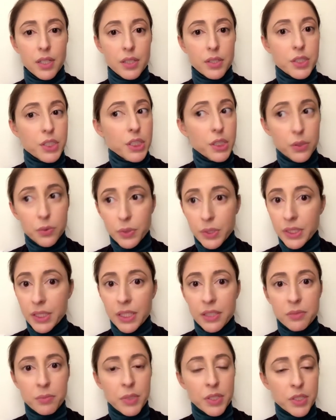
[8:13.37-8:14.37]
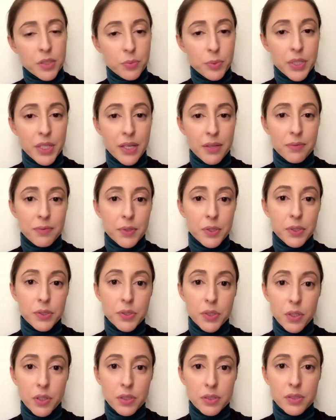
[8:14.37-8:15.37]
children as much as we can for
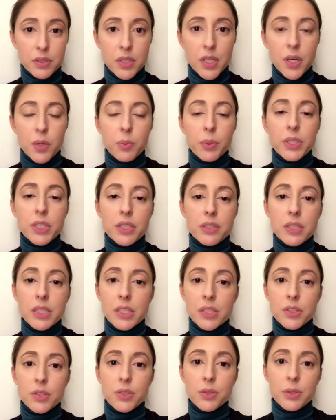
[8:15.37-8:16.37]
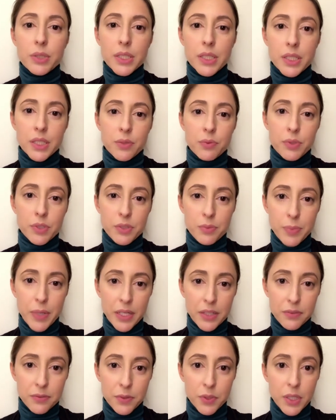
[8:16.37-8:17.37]
adults. We just need to do it in a
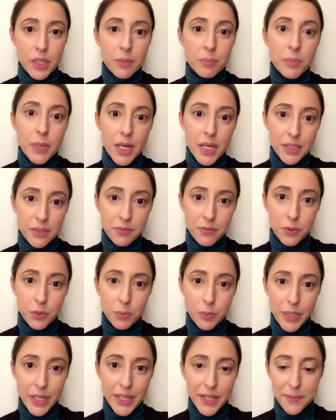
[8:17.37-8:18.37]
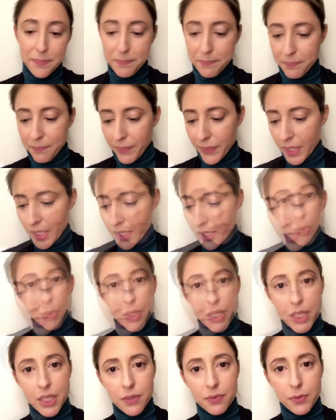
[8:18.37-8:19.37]
respectful and mindful way. Last
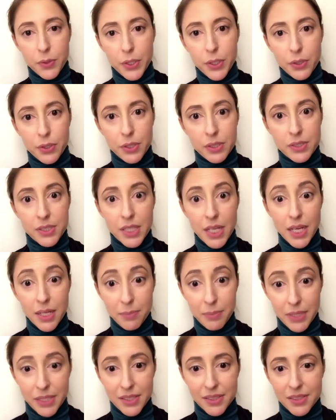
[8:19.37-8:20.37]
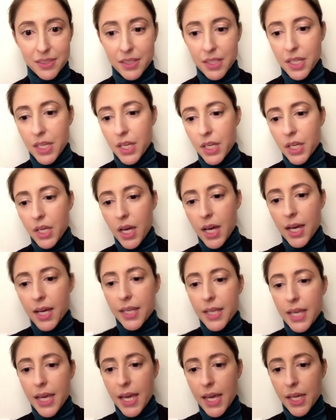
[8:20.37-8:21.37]
week for your assignments,
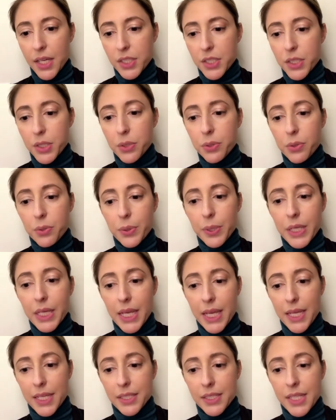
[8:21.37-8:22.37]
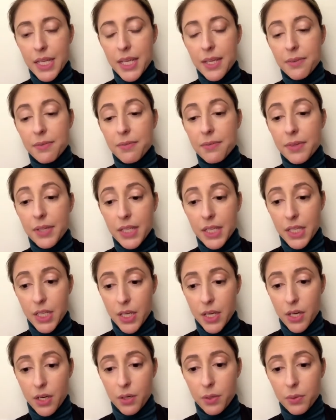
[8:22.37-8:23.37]
I had you create a
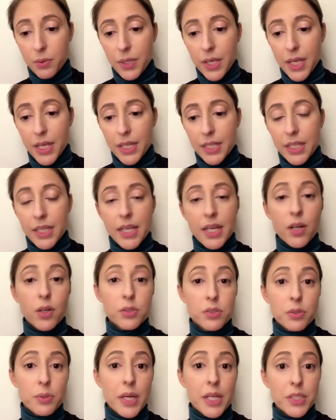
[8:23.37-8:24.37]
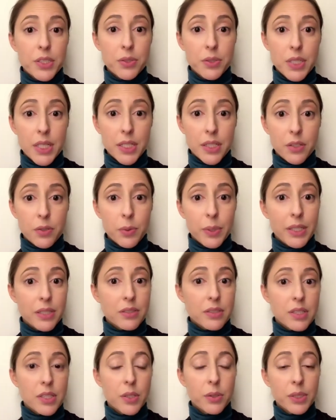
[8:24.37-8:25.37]
video and I also had you take a
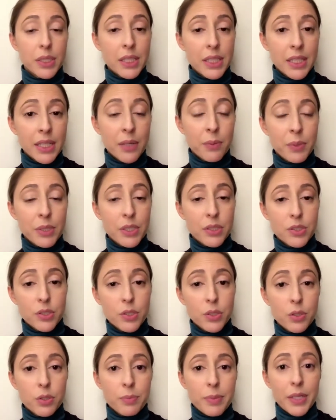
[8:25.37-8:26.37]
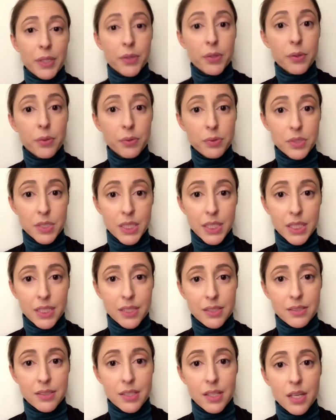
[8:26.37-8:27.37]
quiz. And the only thing I wanted to note about those
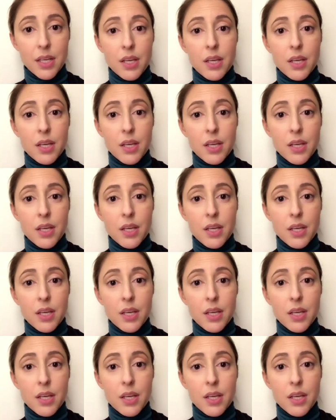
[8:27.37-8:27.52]
things